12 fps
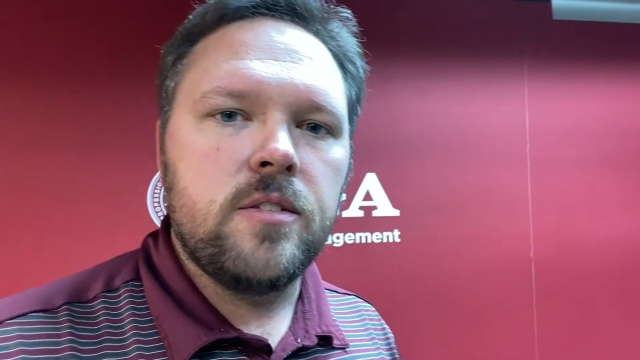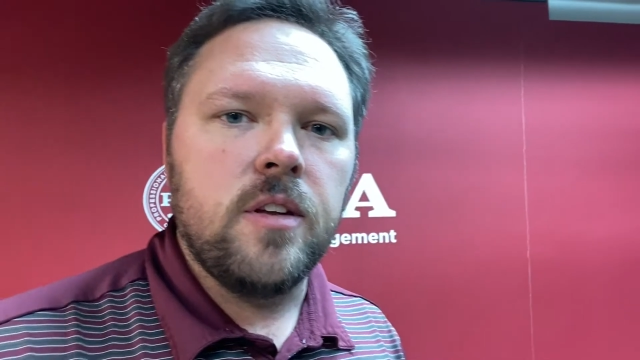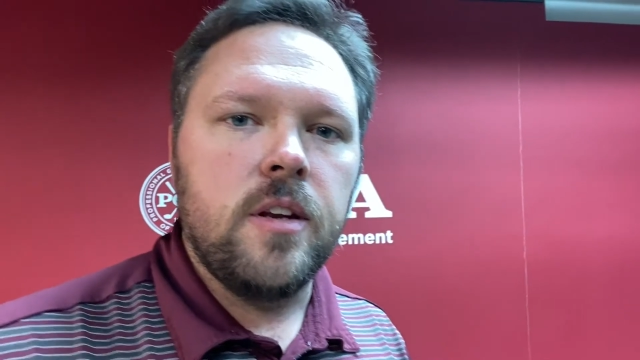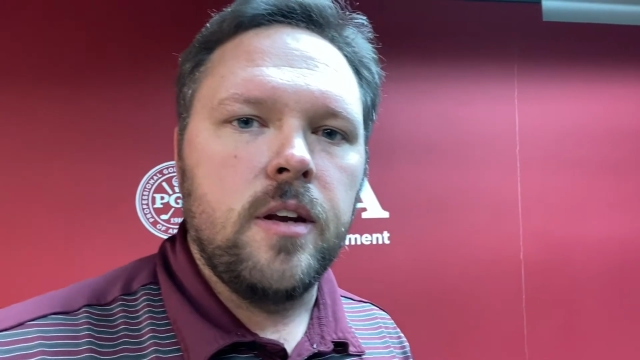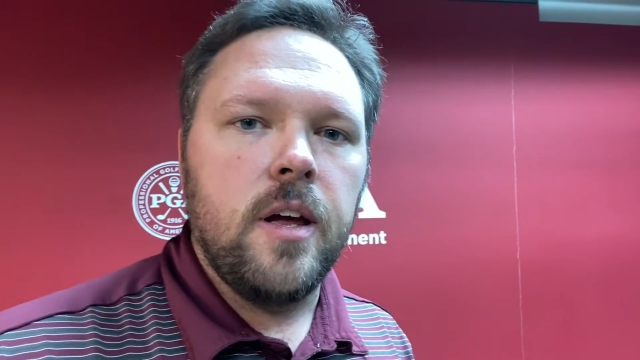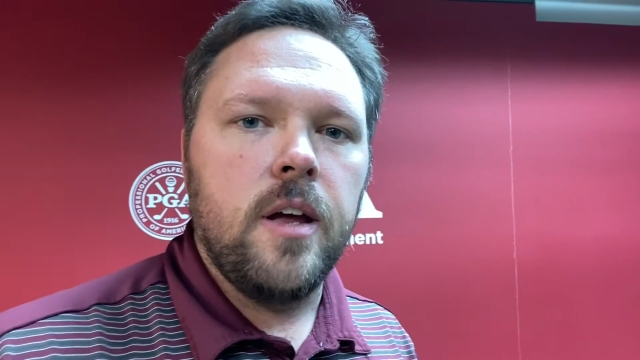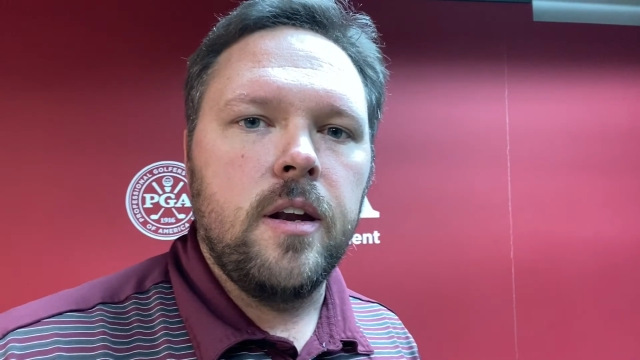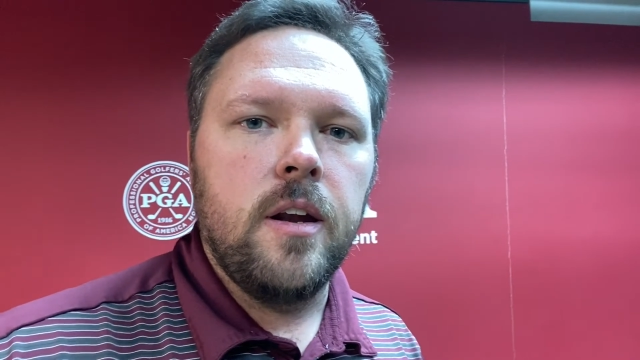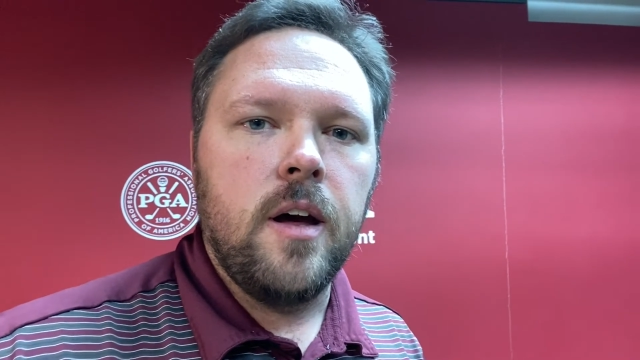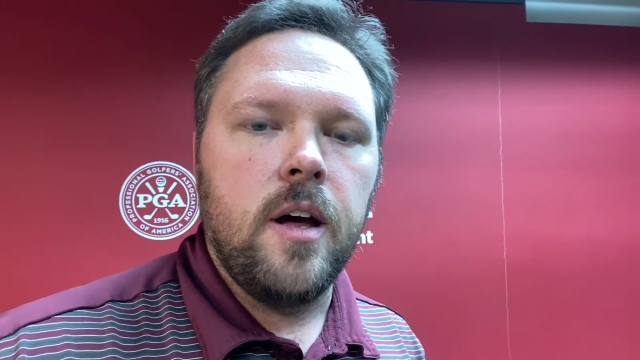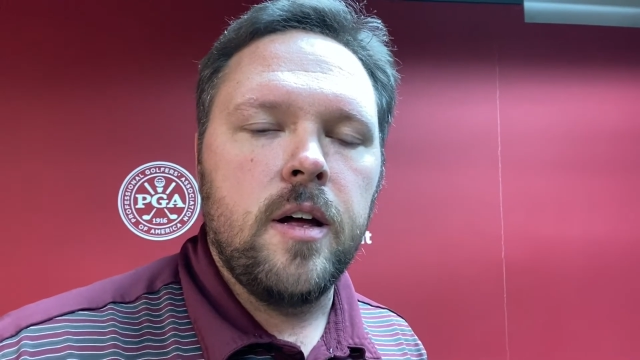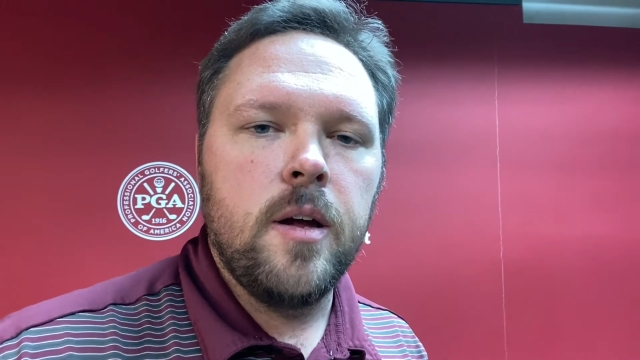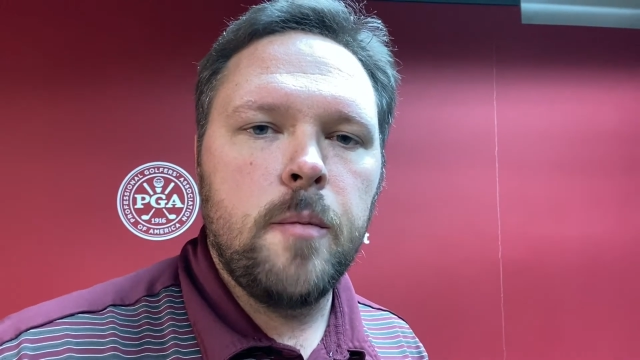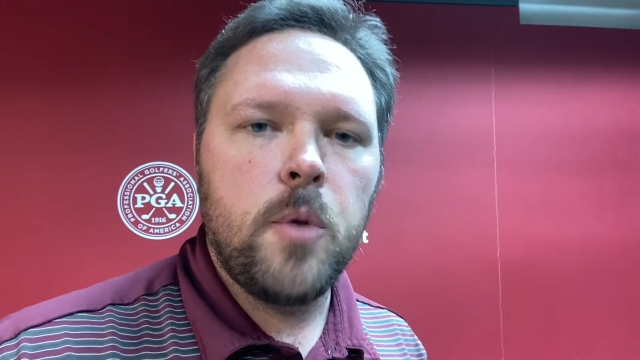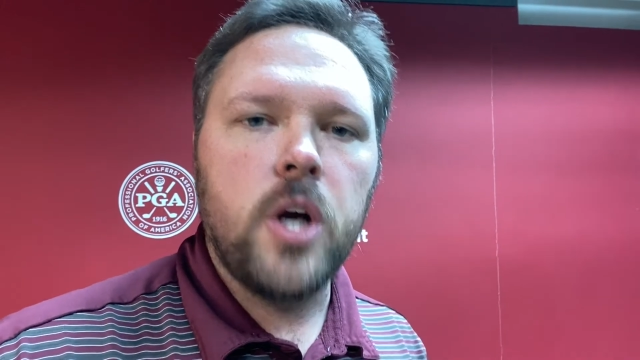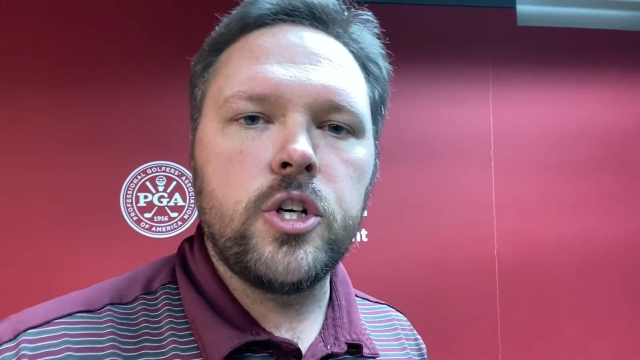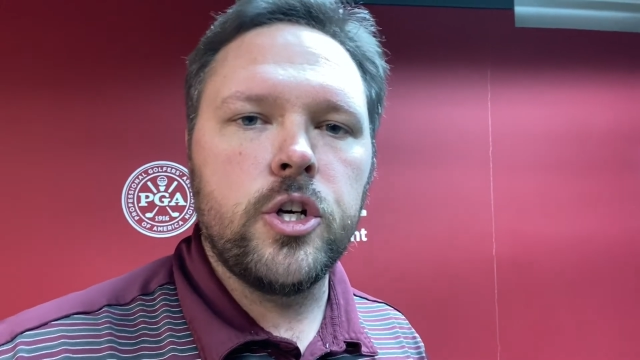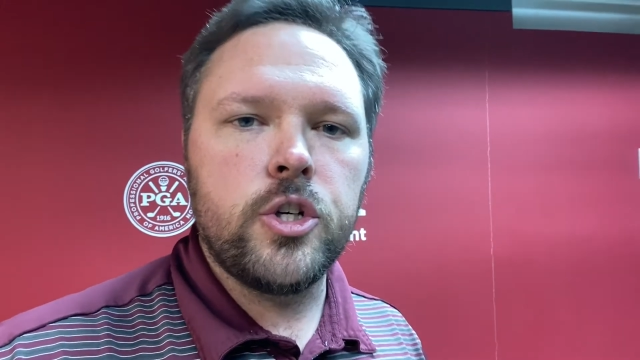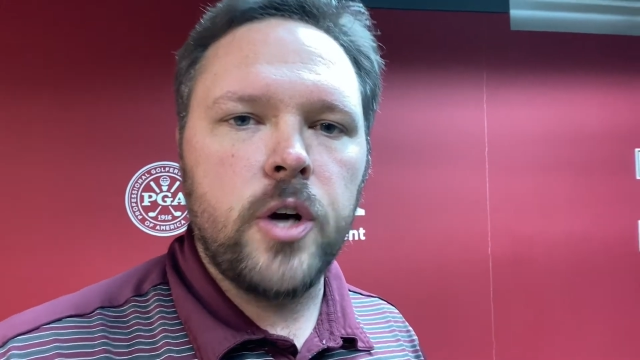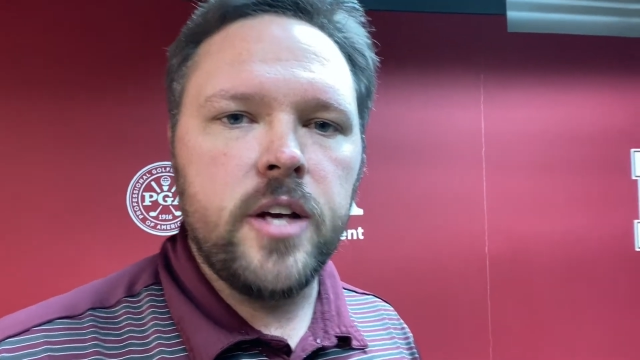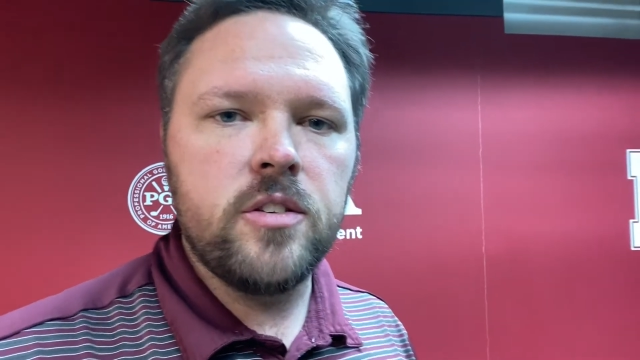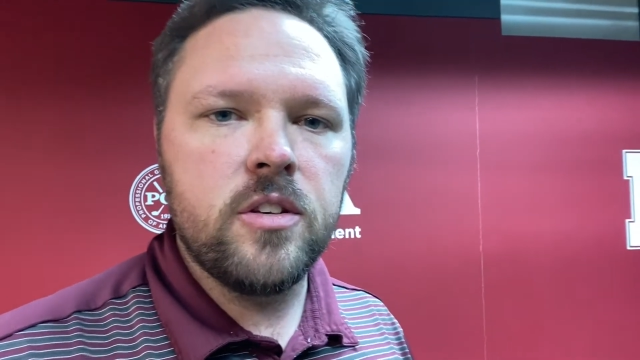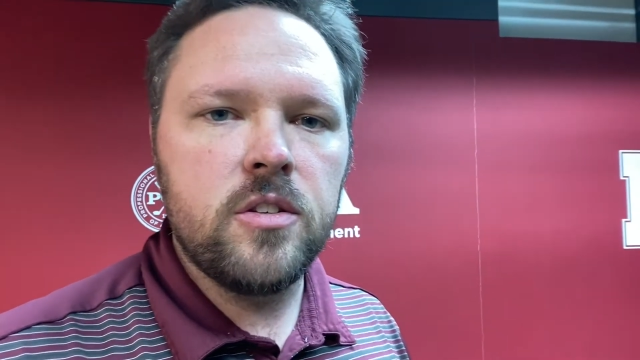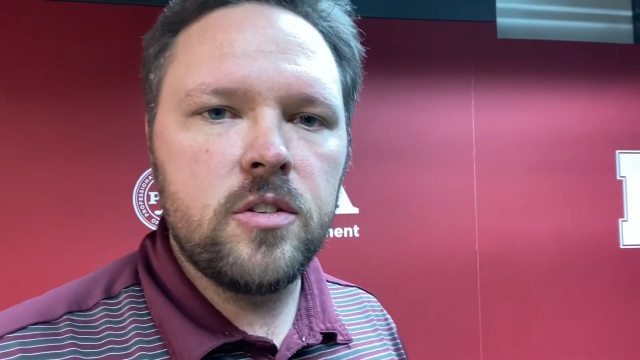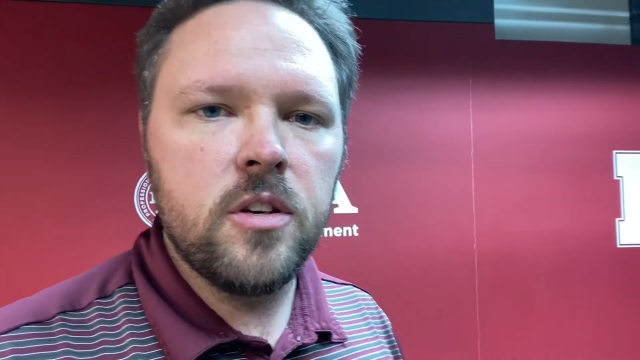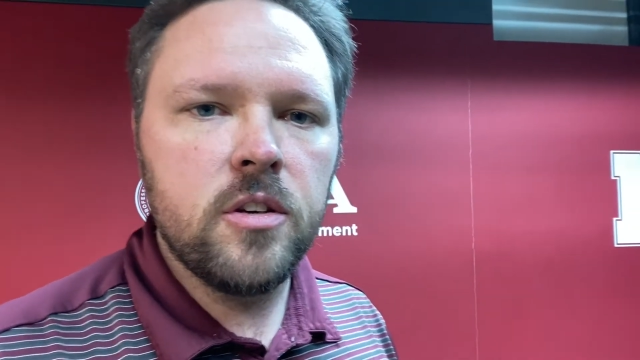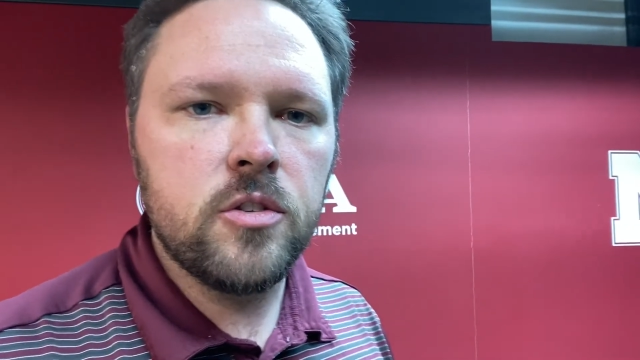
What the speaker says: and pressure traces,